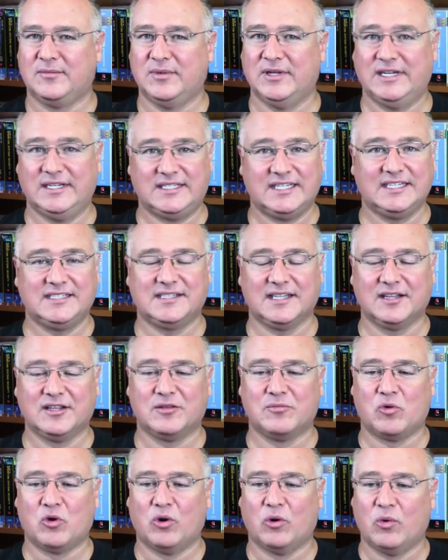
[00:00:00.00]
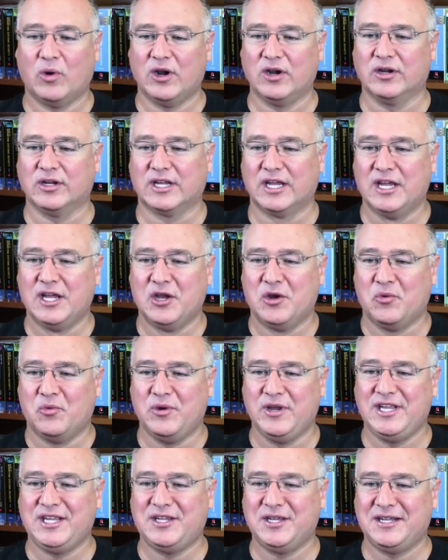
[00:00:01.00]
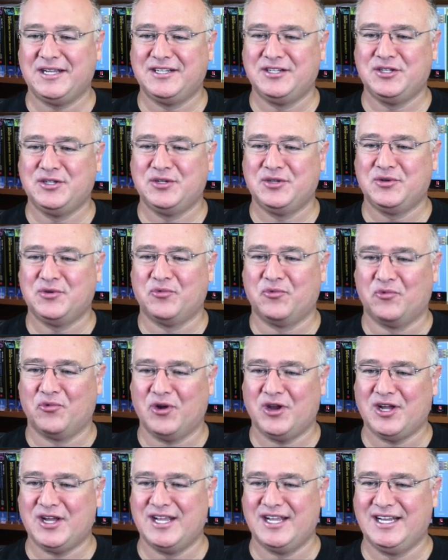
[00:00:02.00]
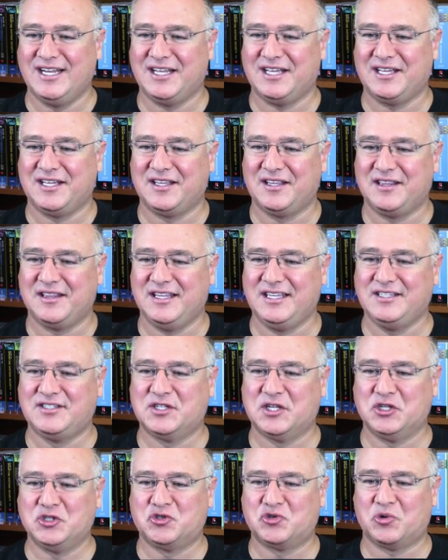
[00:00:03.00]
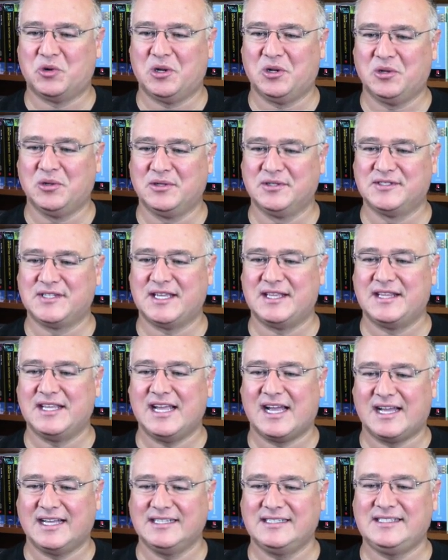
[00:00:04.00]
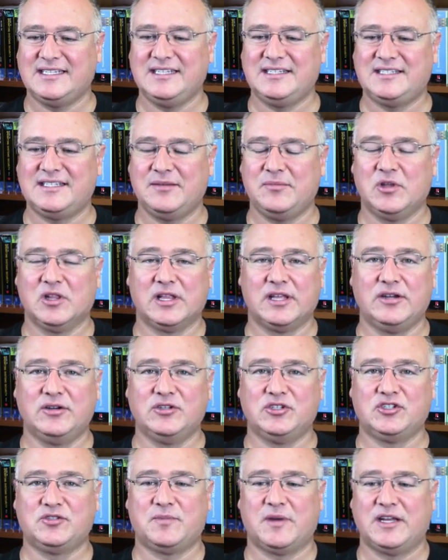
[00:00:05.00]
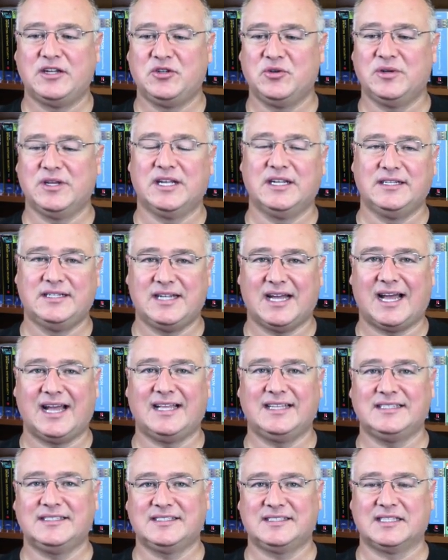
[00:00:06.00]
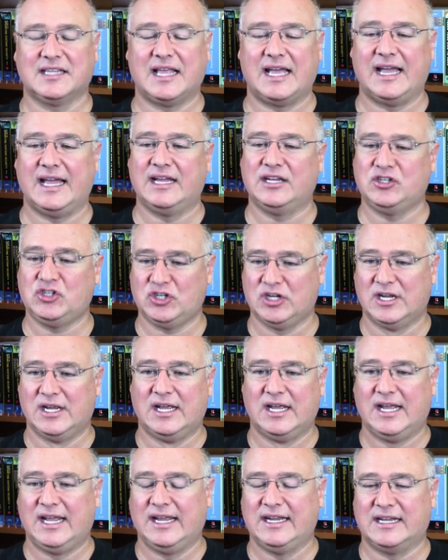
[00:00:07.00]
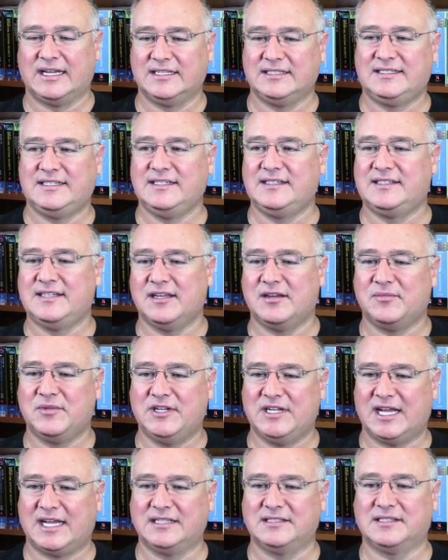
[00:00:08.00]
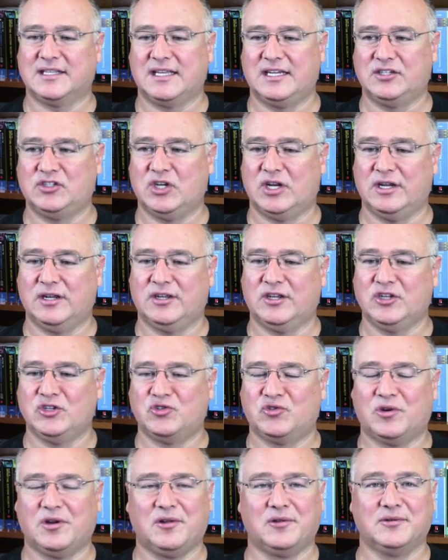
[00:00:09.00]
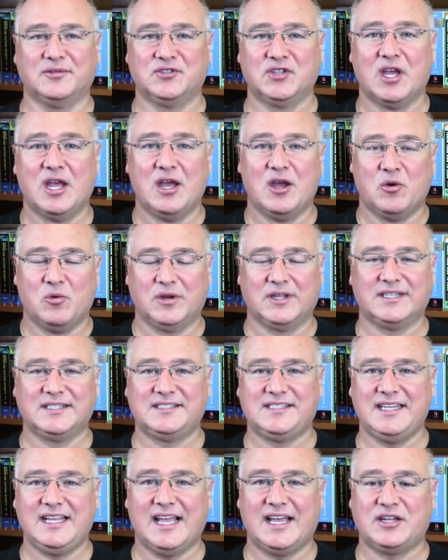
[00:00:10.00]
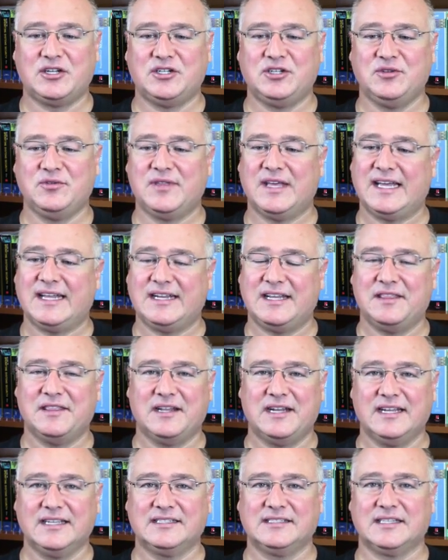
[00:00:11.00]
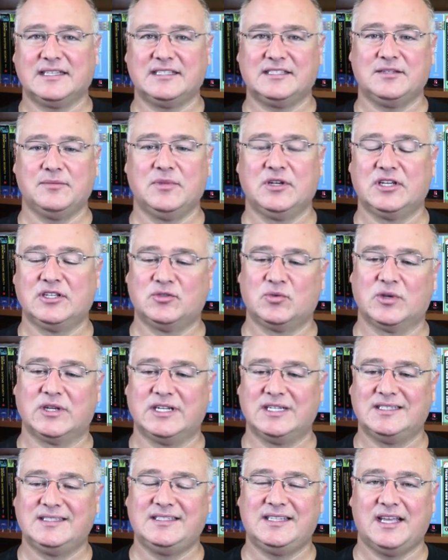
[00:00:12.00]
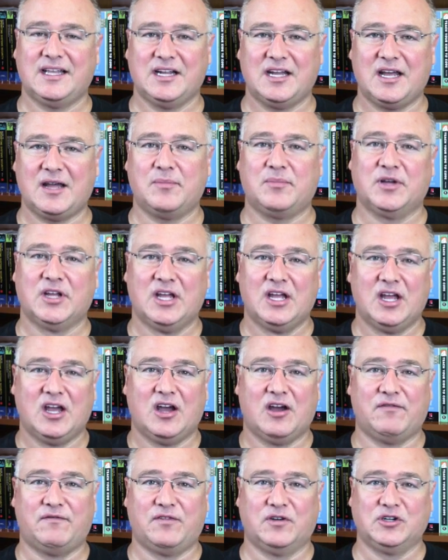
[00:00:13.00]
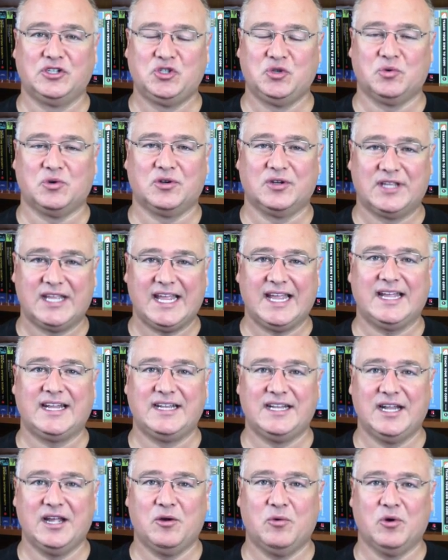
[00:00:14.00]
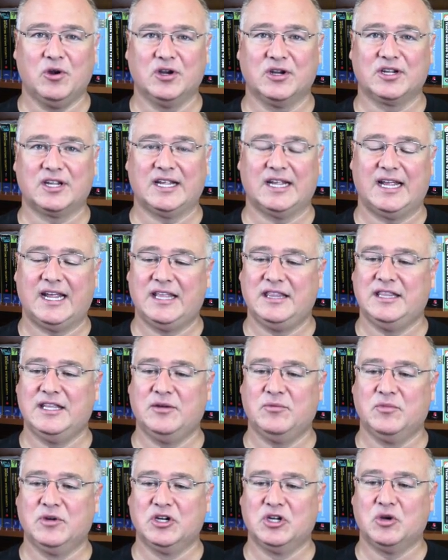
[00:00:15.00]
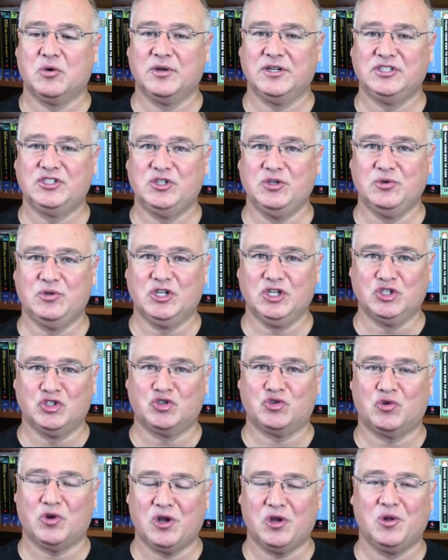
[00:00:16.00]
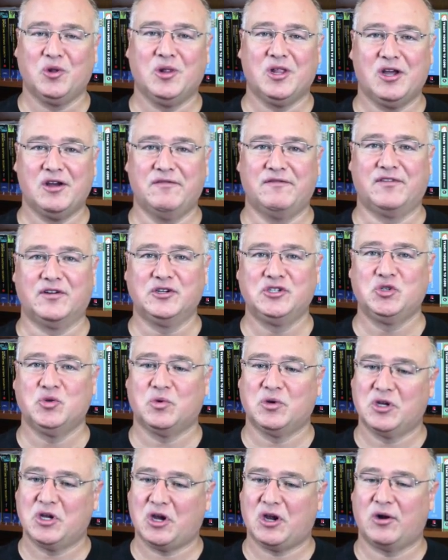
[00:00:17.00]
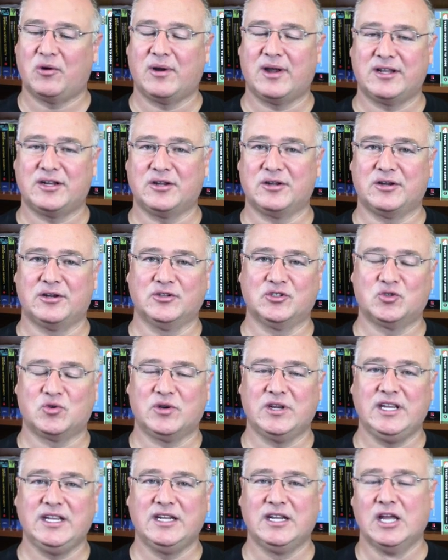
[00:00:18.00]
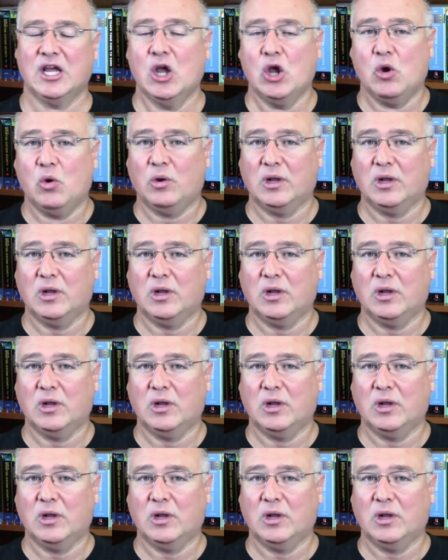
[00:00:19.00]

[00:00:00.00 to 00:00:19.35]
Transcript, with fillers: But it takes a little more work. We can run these controls and the IC simulator just by doing a dot slash and ICSIM and dot slash controls. We're going to see how to do that in the next lesson because we're going to set up a virtual CAN network and then we're going to control a virtual car right on our screen.